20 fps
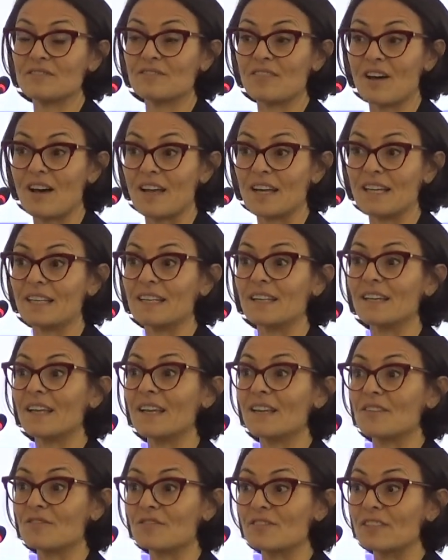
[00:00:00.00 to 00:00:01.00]
file
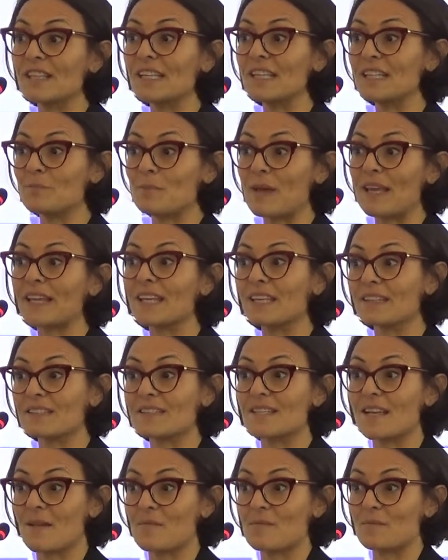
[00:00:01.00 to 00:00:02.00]
and really making
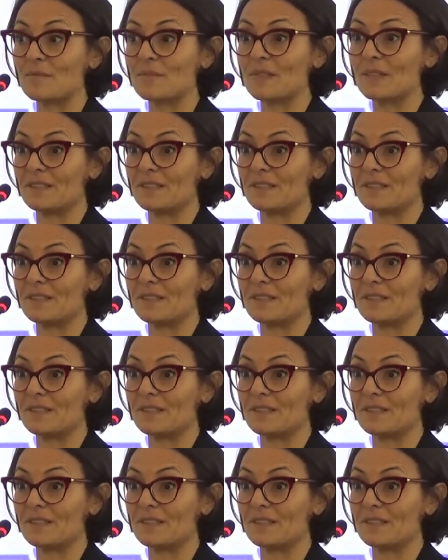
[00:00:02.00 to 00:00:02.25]
some,